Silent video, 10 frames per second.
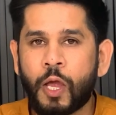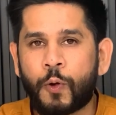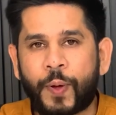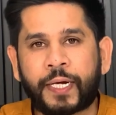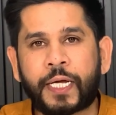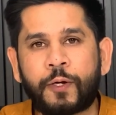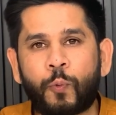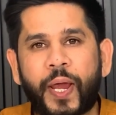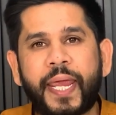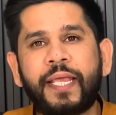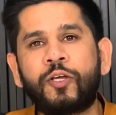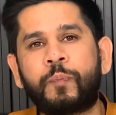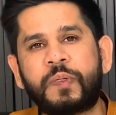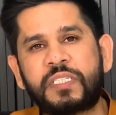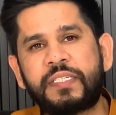When conveying your
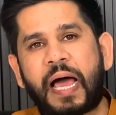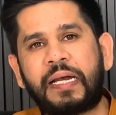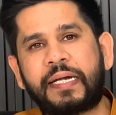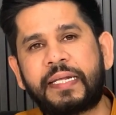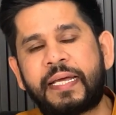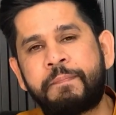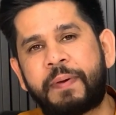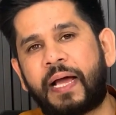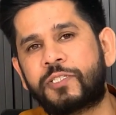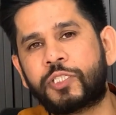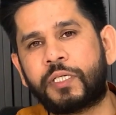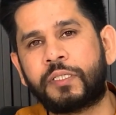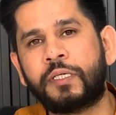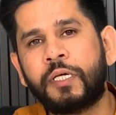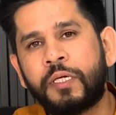personality and
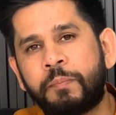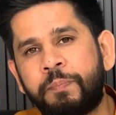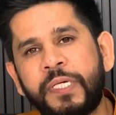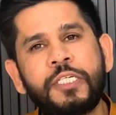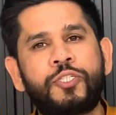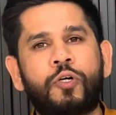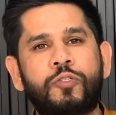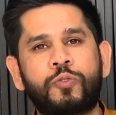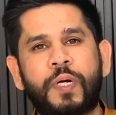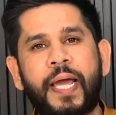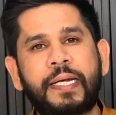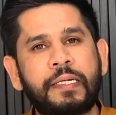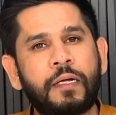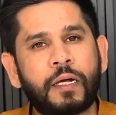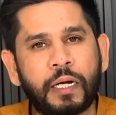passion, be sure to write
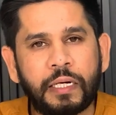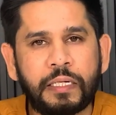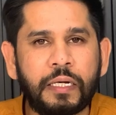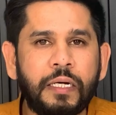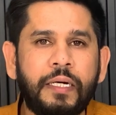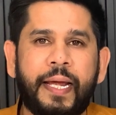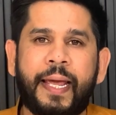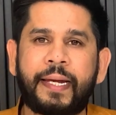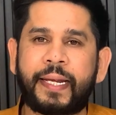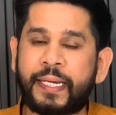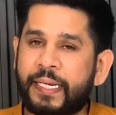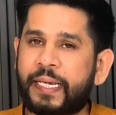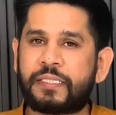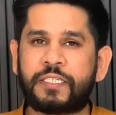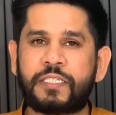in a clear and
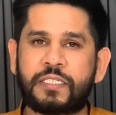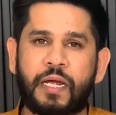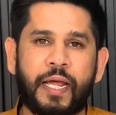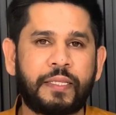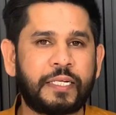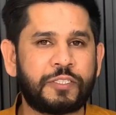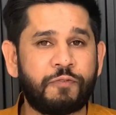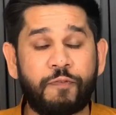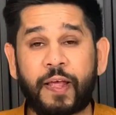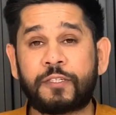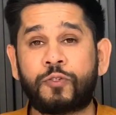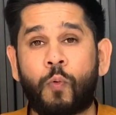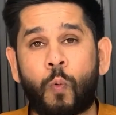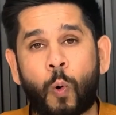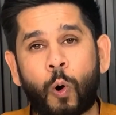engaging style that reflects your
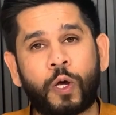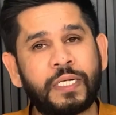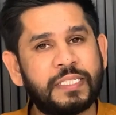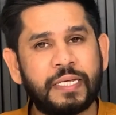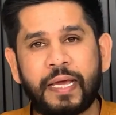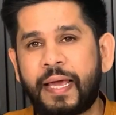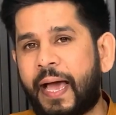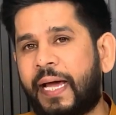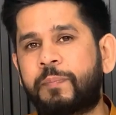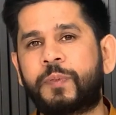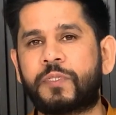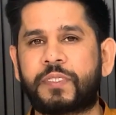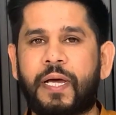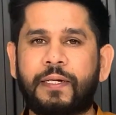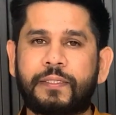voice and
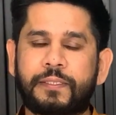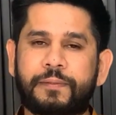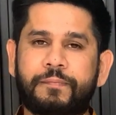personality.